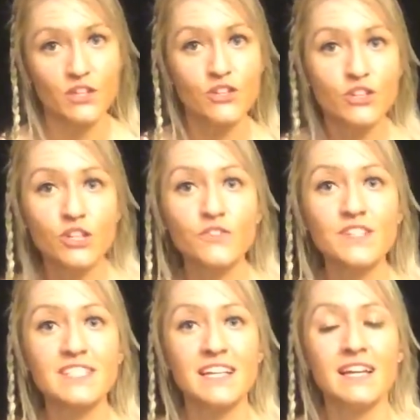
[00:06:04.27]
The
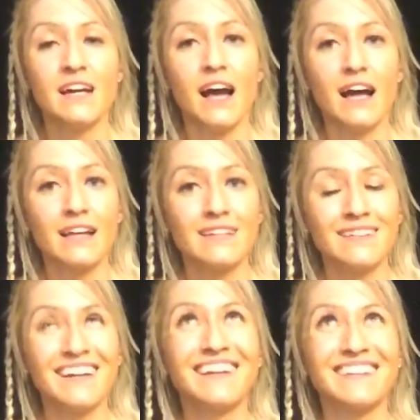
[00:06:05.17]
nervous
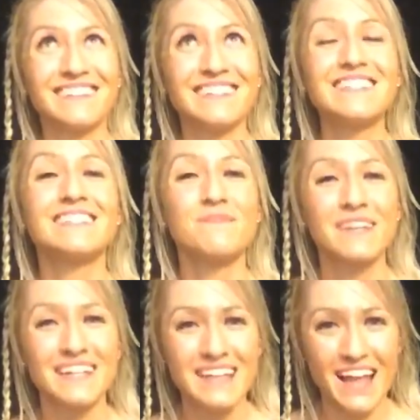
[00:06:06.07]
system
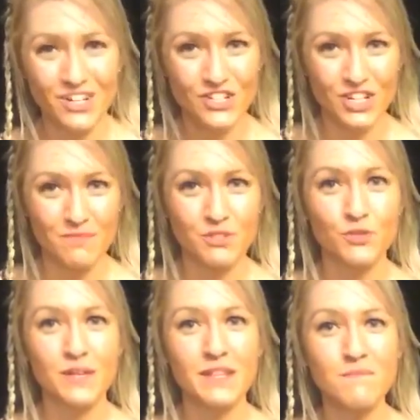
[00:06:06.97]
connection
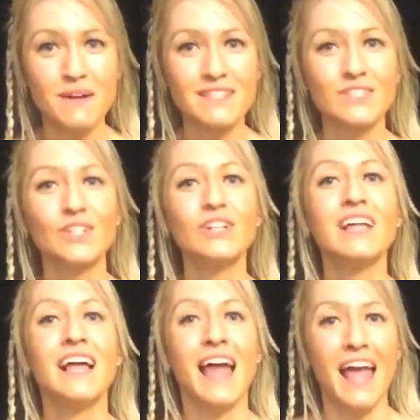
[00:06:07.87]
between the muscle
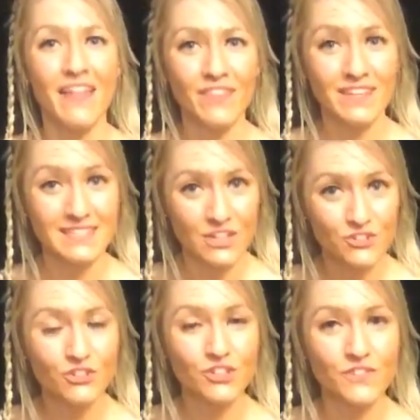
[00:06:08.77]
and the
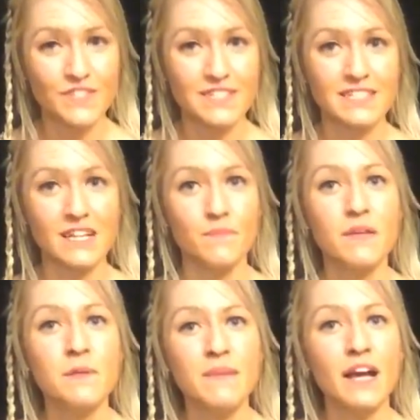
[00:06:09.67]
central nervous system
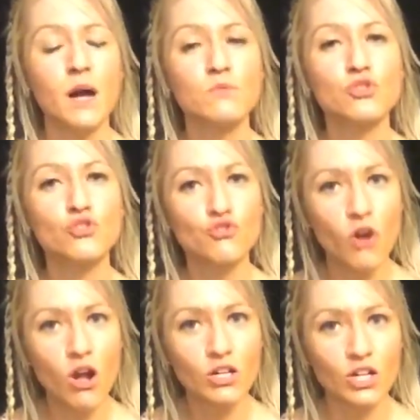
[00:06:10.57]
becomes
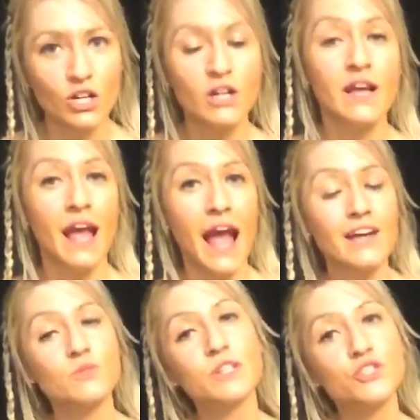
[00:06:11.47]
stronger
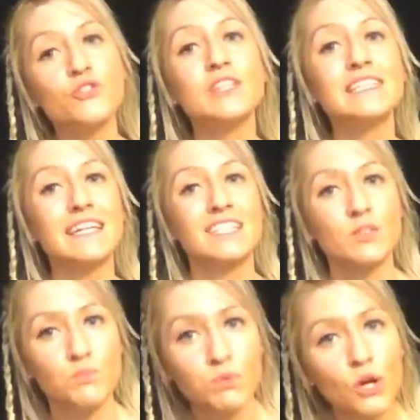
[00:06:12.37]
as we do these
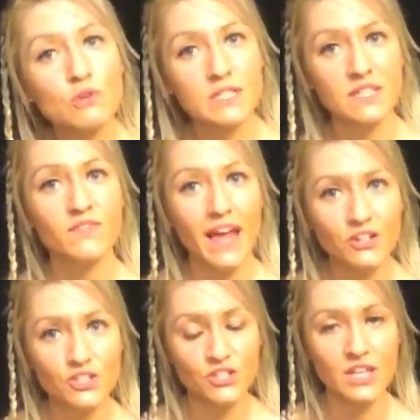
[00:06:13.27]
explosive
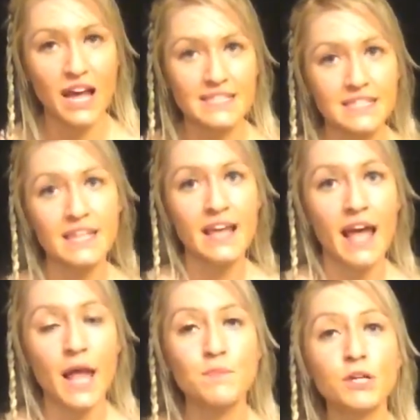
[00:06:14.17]
exercises
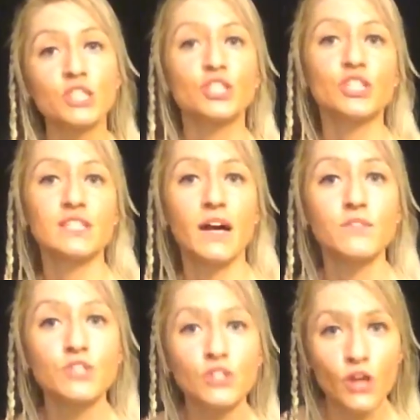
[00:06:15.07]
and push
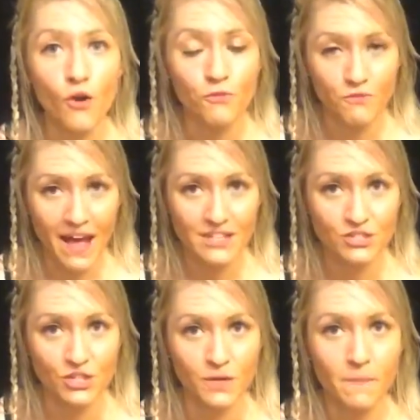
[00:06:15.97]
ourselves to go
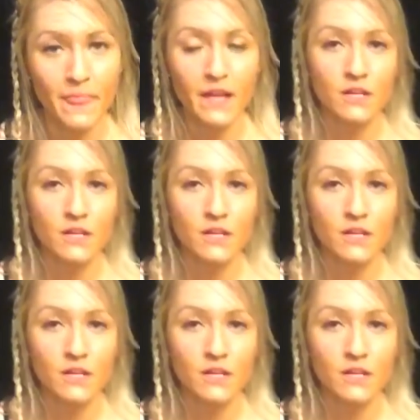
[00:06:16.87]
faster.